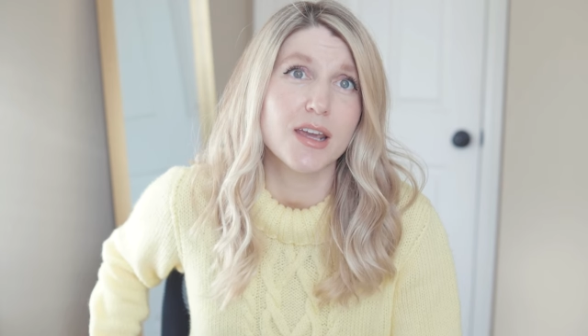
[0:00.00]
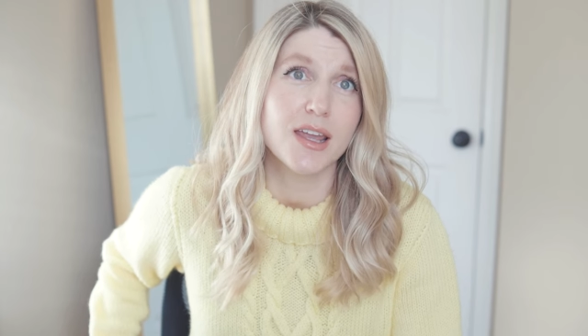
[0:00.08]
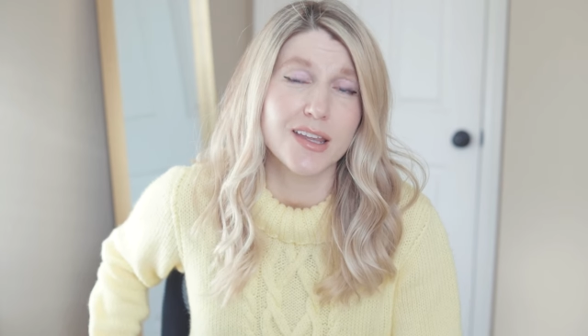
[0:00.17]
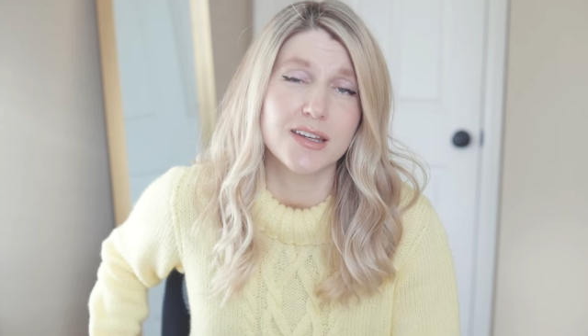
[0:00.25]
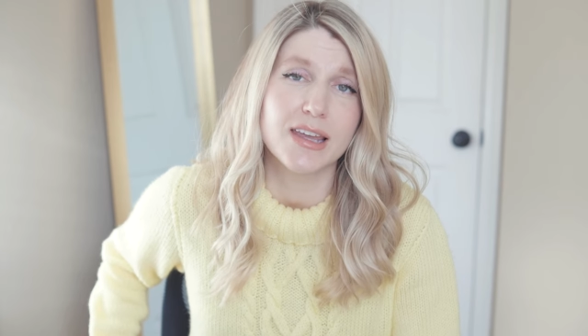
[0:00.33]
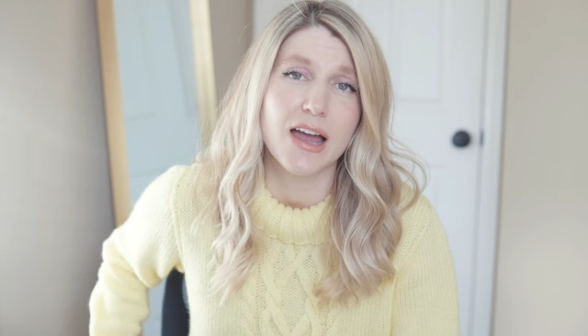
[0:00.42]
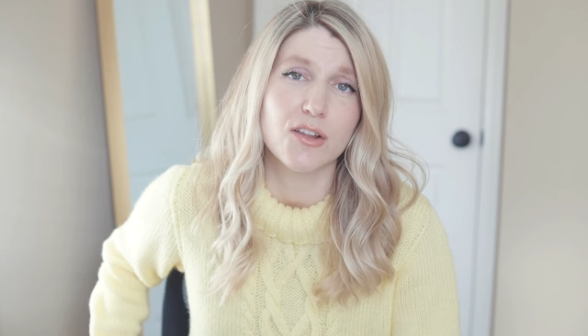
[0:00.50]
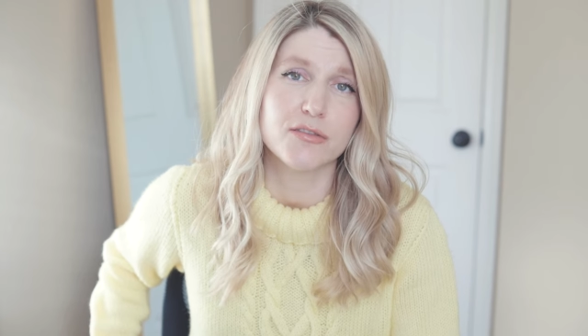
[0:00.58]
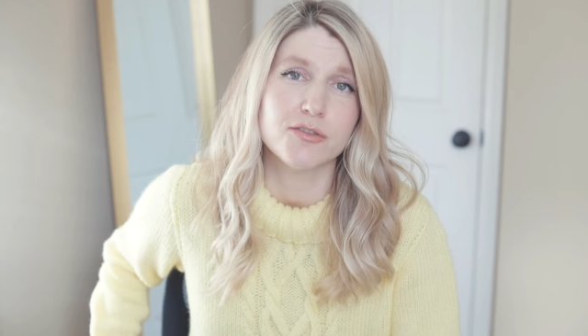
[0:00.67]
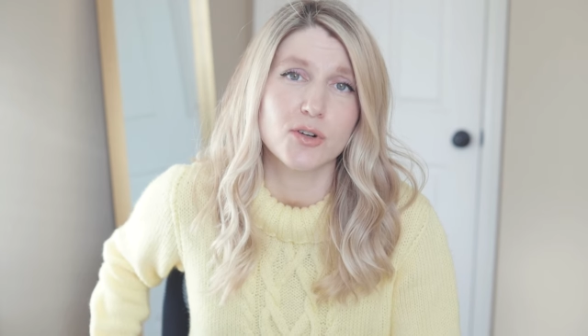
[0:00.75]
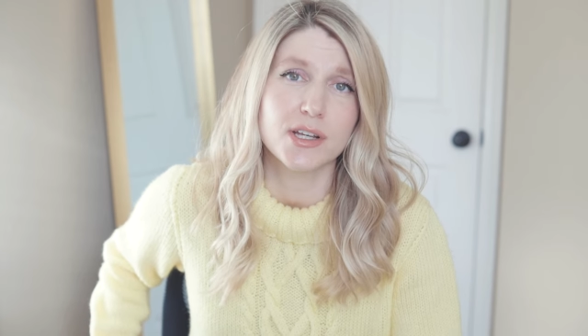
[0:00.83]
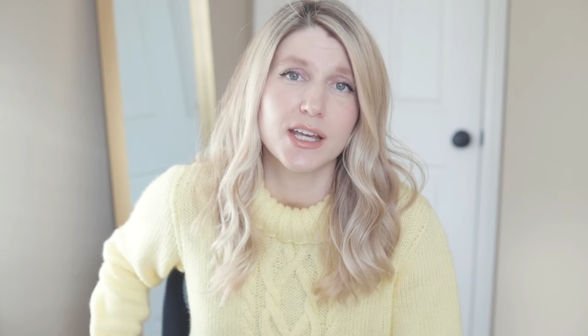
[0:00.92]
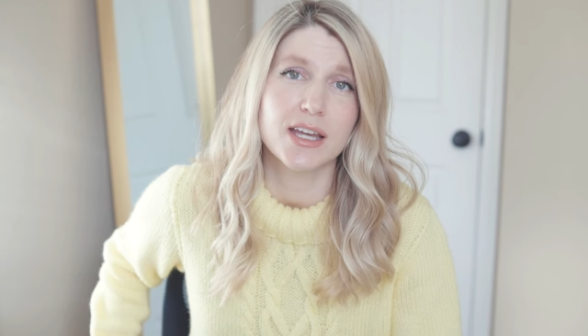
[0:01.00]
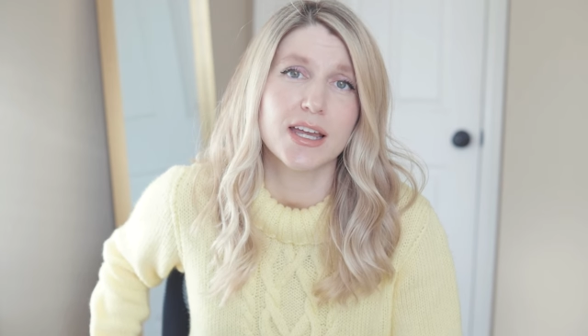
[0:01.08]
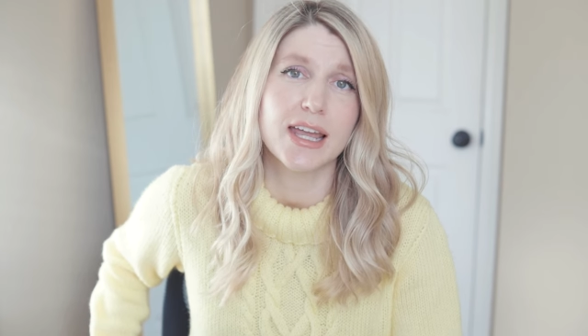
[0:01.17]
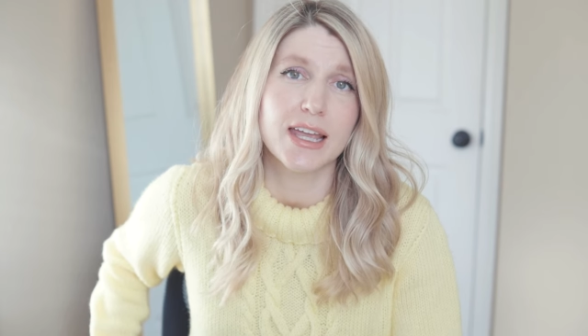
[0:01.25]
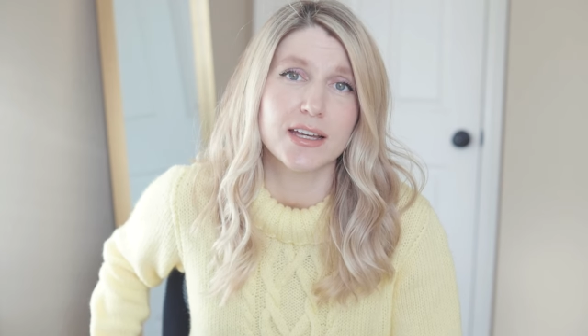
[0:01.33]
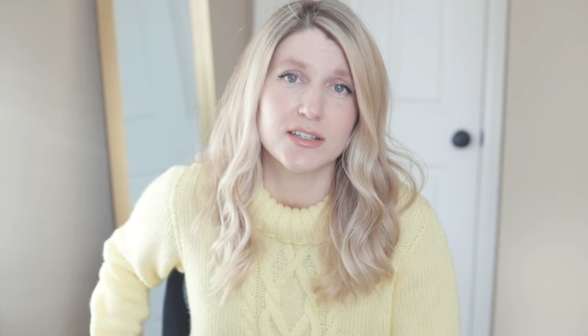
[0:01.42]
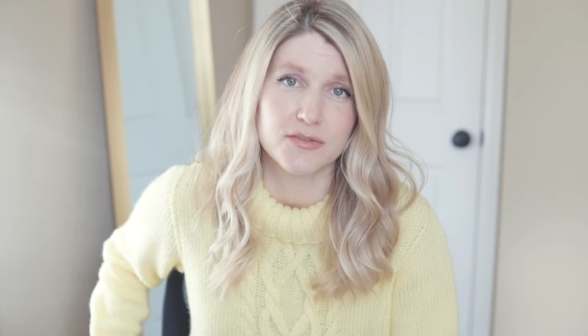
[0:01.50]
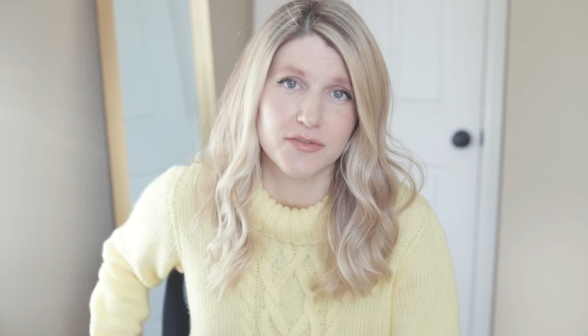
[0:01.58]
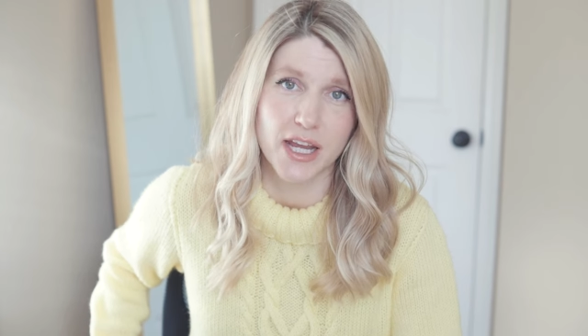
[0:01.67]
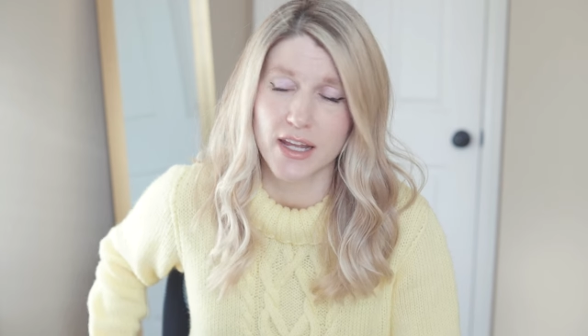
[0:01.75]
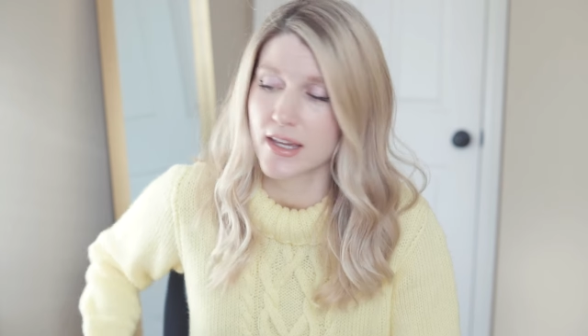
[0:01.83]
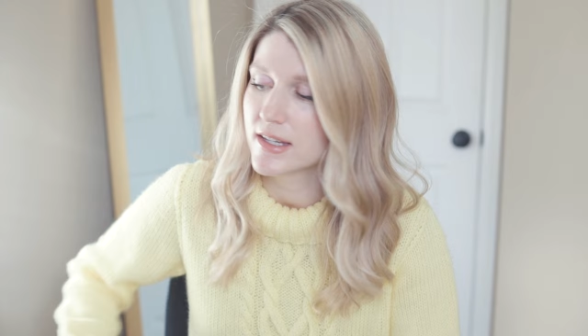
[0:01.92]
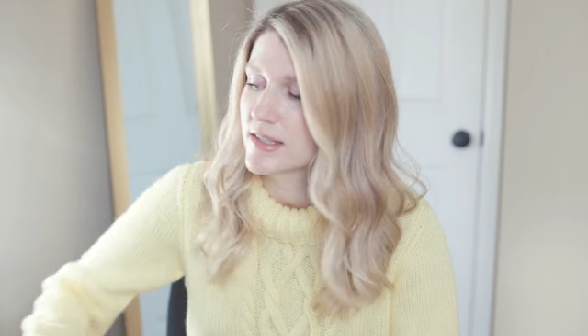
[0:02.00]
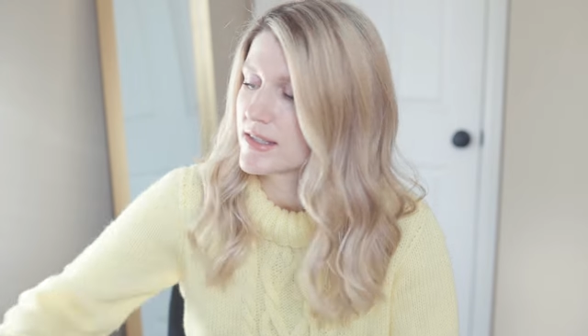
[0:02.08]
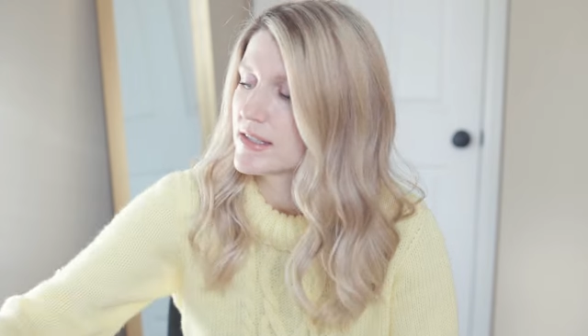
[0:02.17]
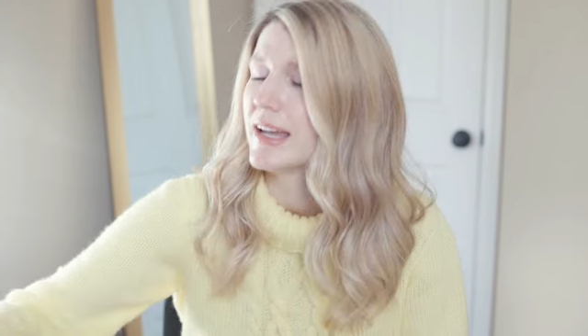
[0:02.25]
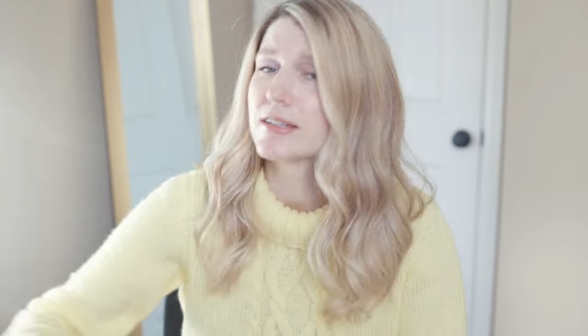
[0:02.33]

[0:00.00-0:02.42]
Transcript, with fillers: in California and Vegas.